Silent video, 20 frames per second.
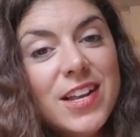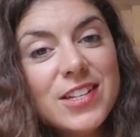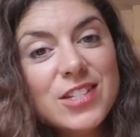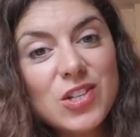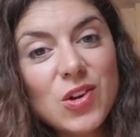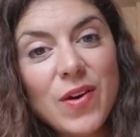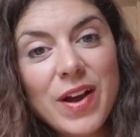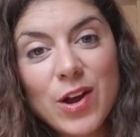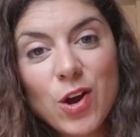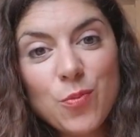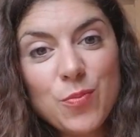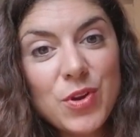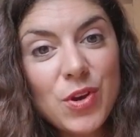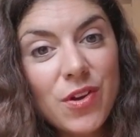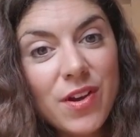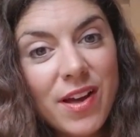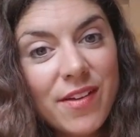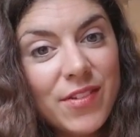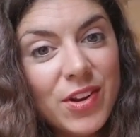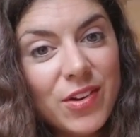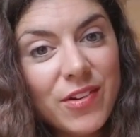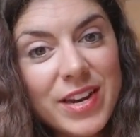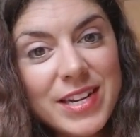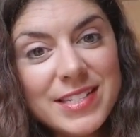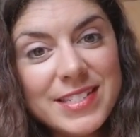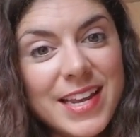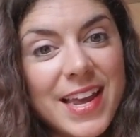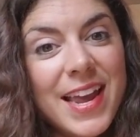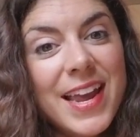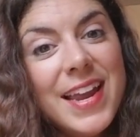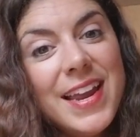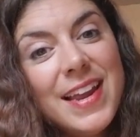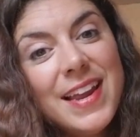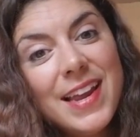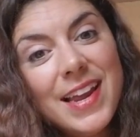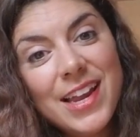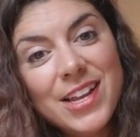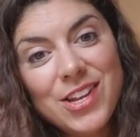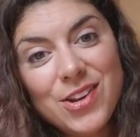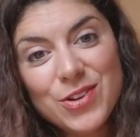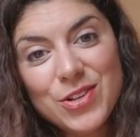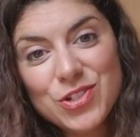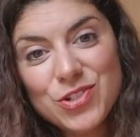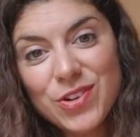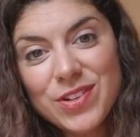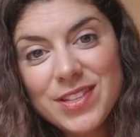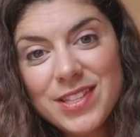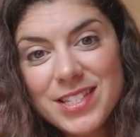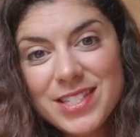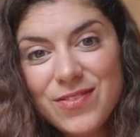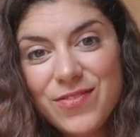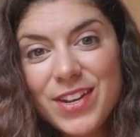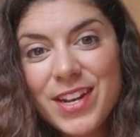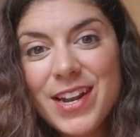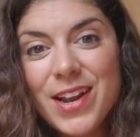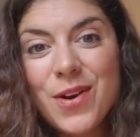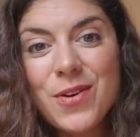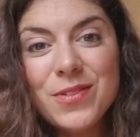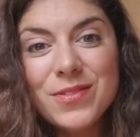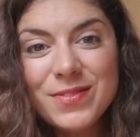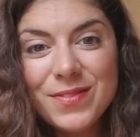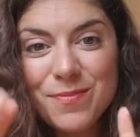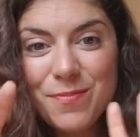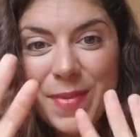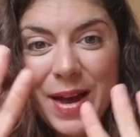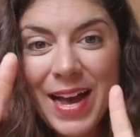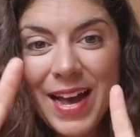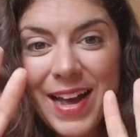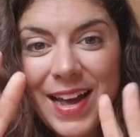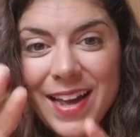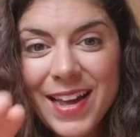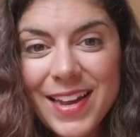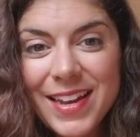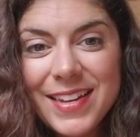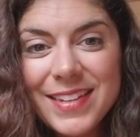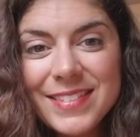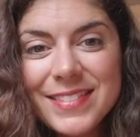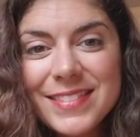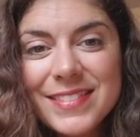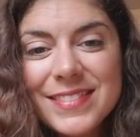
So I hope you all have a great day and you enjoyed this video. Bye.